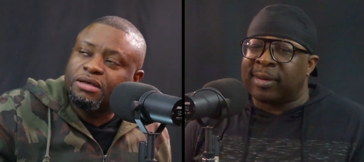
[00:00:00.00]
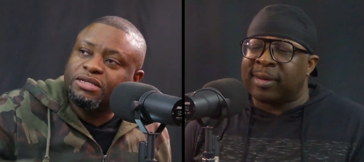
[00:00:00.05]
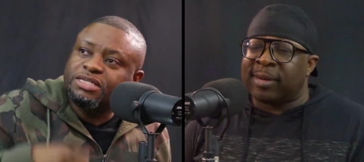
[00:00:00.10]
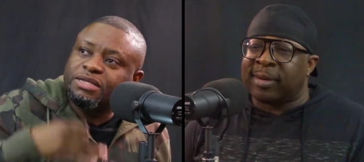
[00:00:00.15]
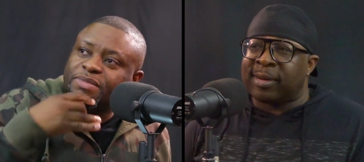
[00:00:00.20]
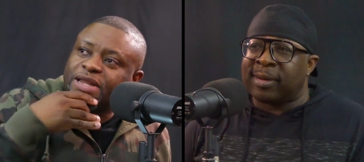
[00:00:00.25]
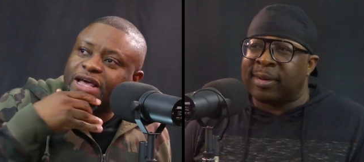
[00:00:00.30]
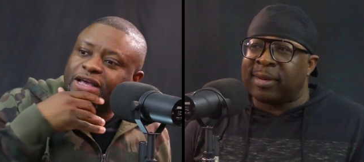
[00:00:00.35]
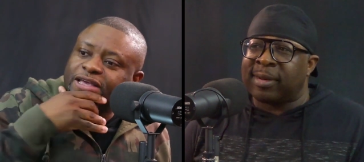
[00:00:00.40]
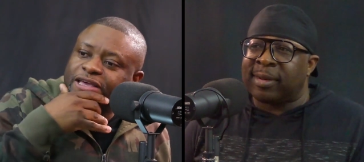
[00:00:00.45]

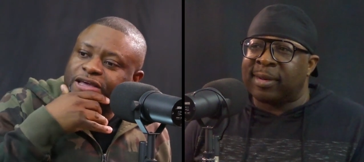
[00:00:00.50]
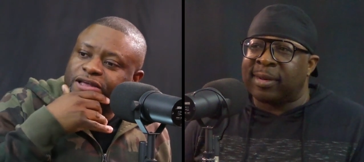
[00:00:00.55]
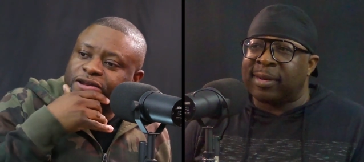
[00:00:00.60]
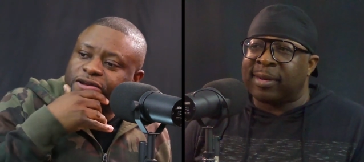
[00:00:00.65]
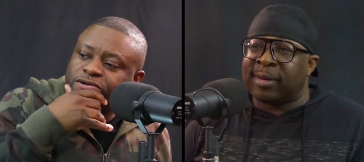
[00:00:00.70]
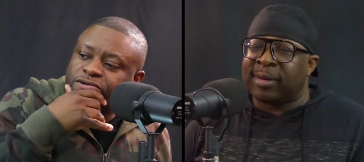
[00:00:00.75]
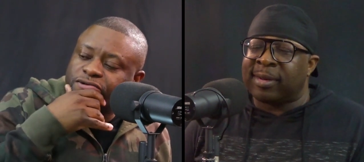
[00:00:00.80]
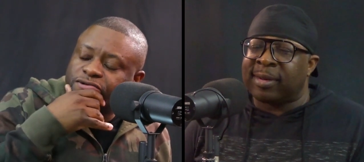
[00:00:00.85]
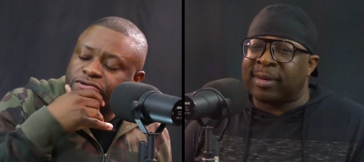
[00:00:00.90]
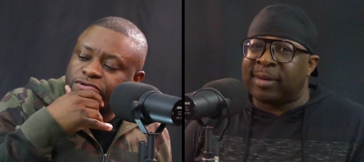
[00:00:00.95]
Speaker 1: was it Black
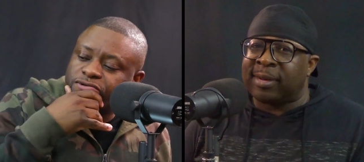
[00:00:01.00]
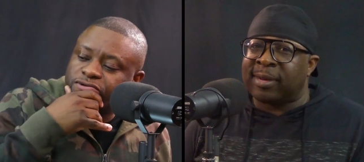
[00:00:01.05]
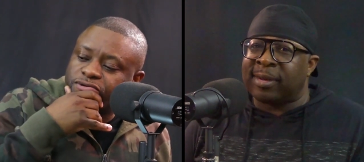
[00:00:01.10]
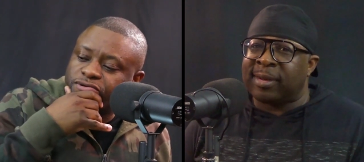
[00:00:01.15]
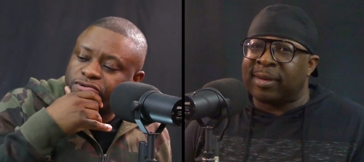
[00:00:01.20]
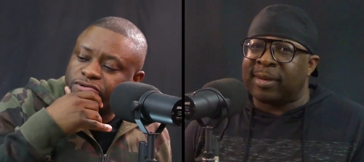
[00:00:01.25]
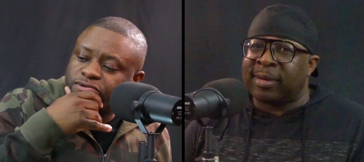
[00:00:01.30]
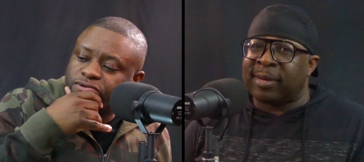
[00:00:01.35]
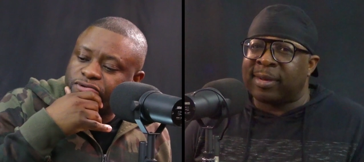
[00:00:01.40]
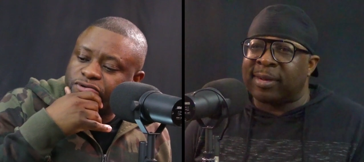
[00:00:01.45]
Cat?
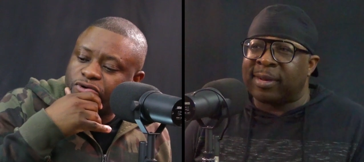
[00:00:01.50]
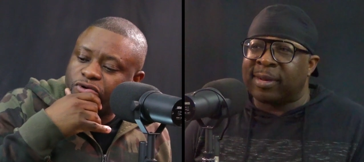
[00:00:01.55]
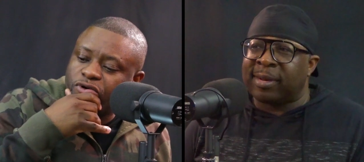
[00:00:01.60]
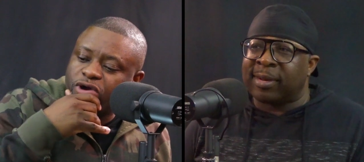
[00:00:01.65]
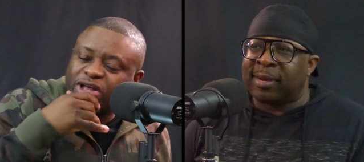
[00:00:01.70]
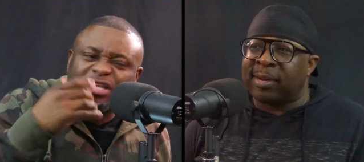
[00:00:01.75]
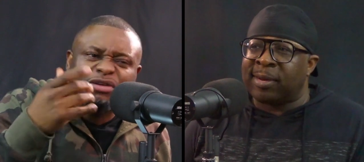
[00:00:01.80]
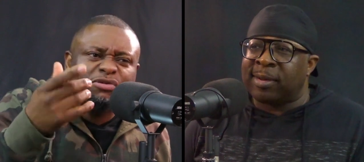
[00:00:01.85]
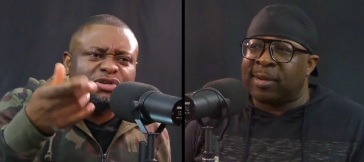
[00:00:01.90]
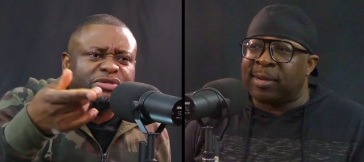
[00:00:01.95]

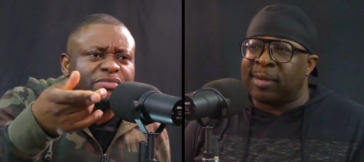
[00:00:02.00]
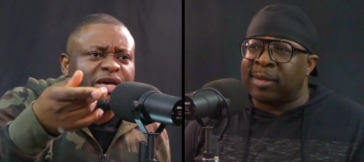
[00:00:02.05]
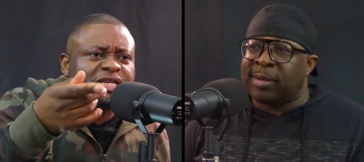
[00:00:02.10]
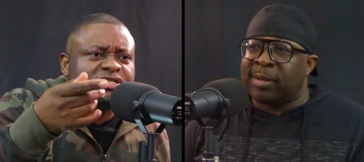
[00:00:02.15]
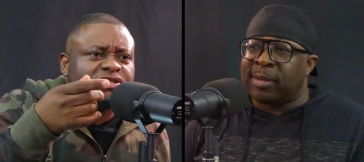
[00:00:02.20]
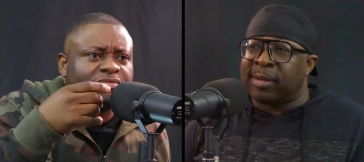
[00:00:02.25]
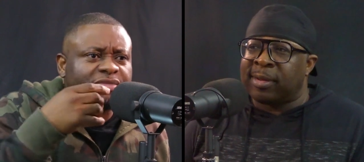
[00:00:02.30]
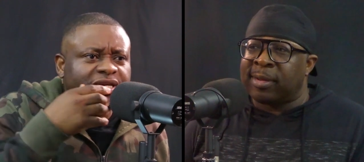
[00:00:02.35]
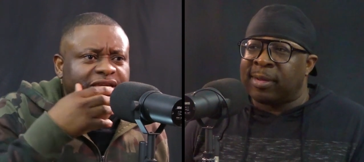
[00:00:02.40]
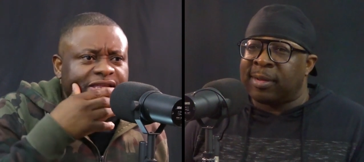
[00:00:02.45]
No, I think it was
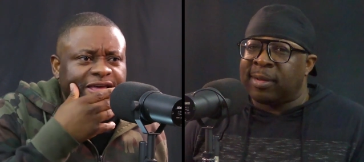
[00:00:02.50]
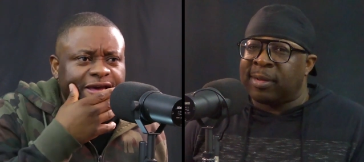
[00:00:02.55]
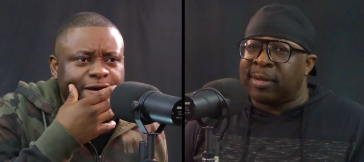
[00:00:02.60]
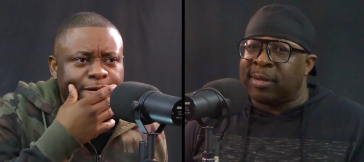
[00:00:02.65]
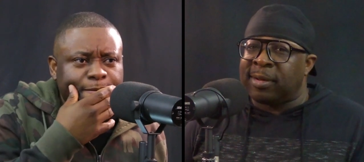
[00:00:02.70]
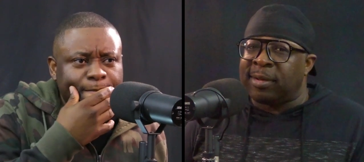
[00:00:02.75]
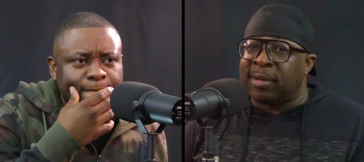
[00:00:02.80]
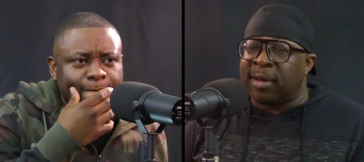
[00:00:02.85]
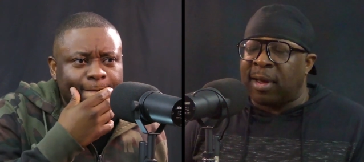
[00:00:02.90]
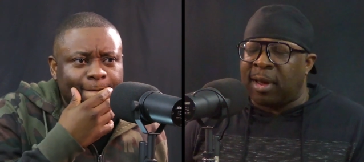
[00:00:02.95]
Metro
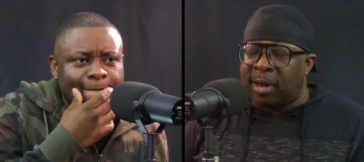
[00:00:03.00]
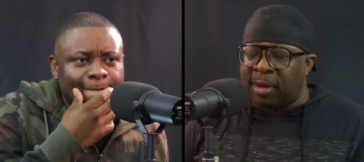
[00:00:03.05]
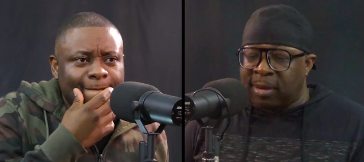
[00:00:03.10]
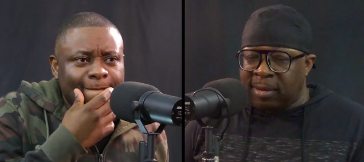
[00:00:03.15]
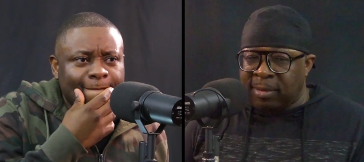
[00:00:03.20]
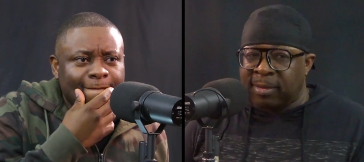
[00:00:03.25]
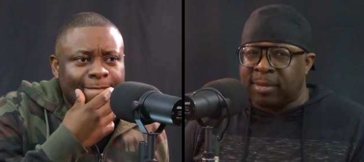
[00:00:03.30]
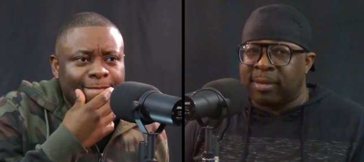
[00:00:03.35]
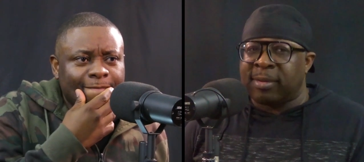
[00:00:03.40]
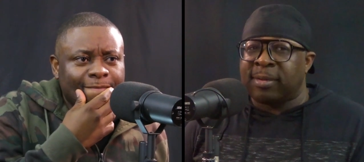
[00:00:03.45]
Media. Yeah.
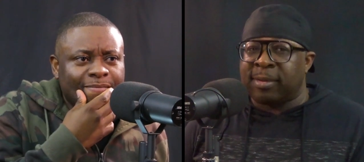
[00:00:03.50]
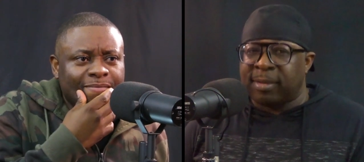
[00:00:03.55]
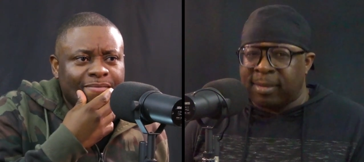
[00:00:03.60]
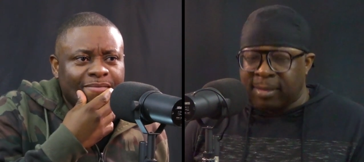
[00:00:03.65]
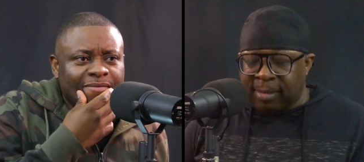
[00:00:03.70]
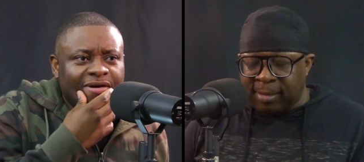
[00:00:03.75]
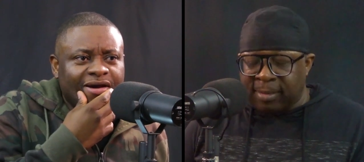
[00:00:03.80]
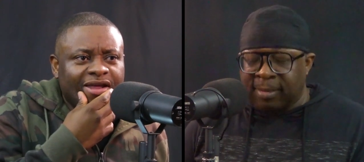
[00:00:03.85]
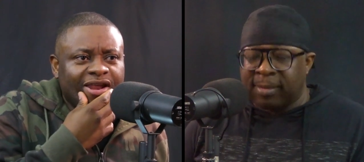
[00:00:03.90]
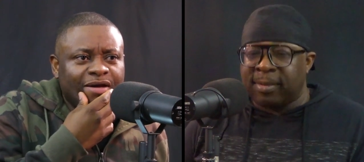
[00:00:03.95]

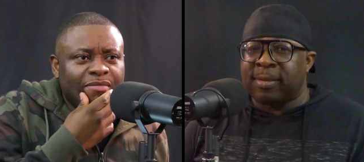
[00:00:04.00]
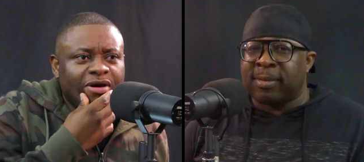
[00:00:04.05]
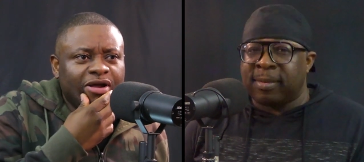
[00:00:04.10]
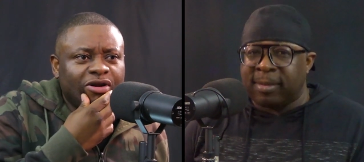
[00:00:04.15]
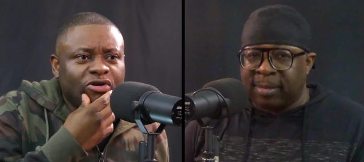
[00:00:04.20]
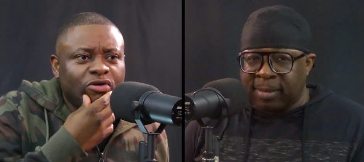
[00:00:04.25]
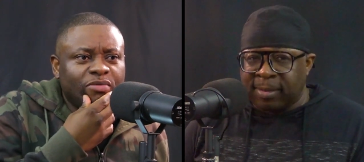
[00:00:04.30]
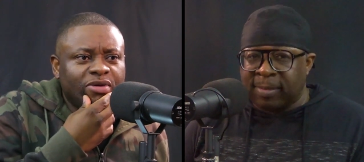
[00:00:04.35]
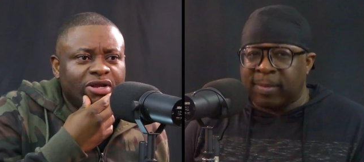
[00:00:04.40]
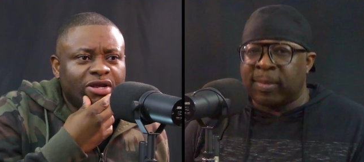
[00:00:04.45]
And a
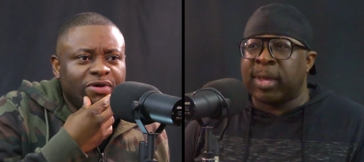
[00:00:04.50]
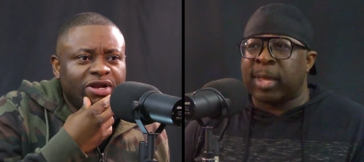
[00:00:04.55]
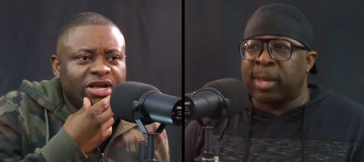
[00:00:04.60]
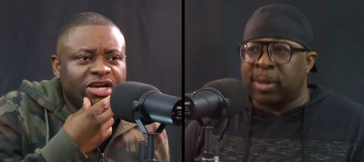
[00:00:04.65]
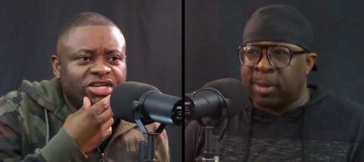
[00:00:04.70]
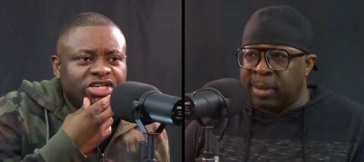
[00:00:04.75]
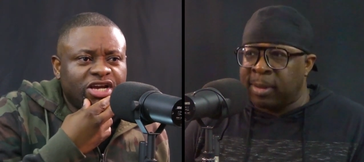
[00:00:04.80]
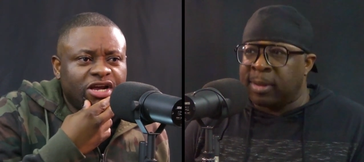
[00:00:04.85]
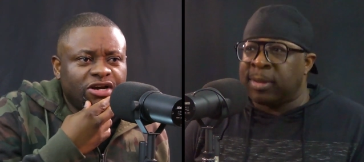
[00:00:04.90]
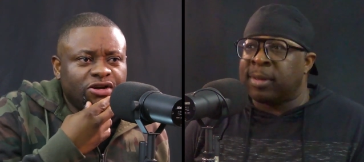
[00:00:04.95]
man come in there
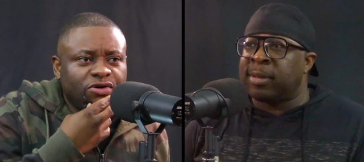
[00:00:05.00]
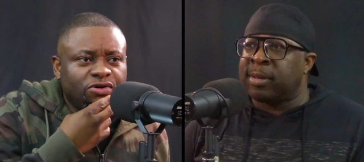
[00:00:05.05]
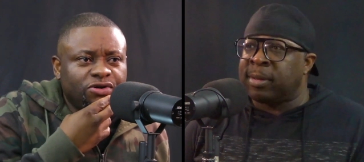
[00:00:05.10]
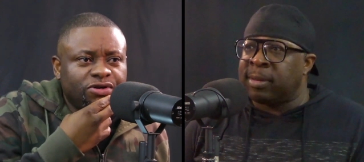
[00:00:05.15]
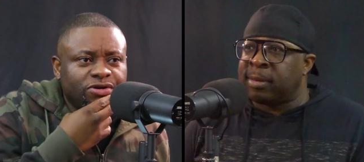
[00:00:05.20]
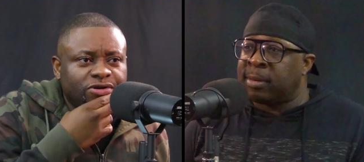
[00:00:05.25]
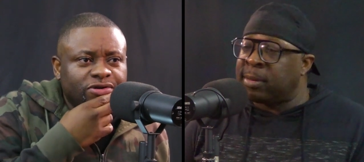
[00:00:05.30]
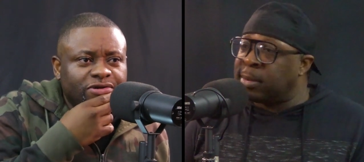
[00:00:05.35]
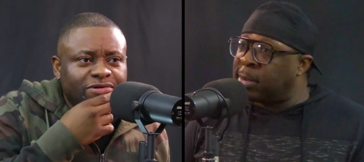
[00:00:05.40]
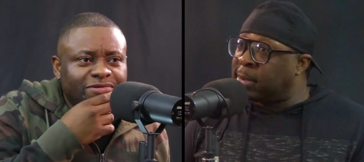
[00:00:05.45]
with a
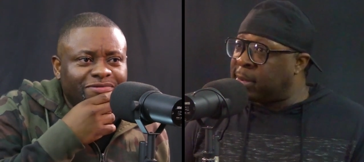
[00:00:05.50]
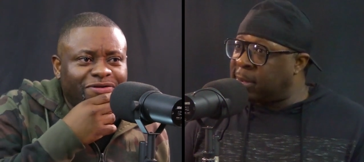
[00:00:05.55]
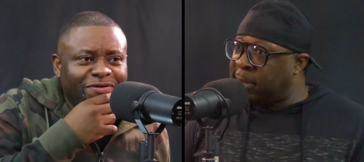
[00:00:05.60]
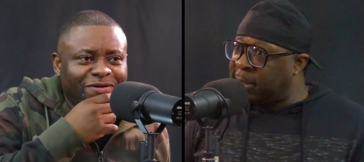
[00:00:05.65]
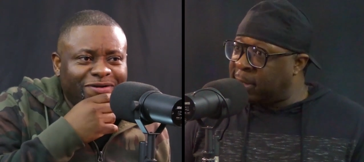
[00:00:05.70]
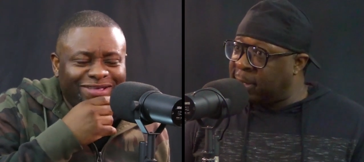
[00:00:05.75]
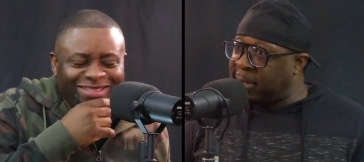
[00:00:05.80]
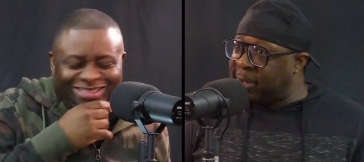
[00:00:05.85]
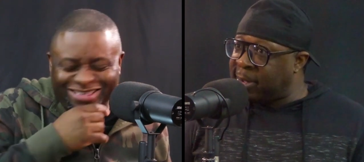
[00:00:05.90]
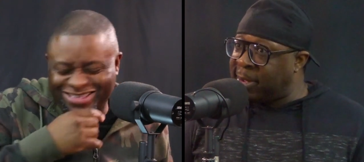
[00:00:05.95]
shotgun.
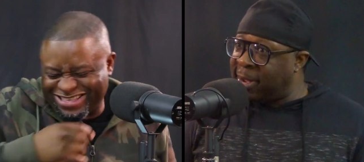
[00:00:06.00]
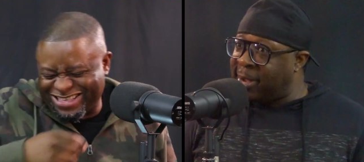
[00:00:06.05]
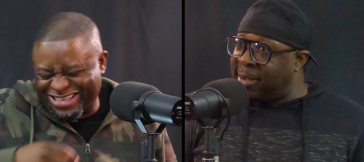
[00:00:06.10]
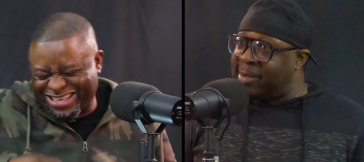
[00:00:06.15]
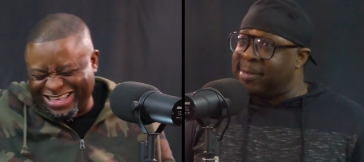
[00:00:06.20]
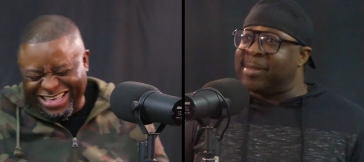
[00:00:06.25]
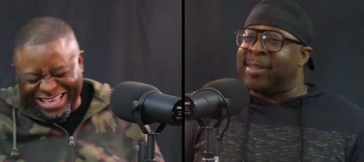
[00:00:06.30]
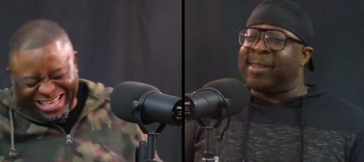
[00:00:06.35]
Yeah.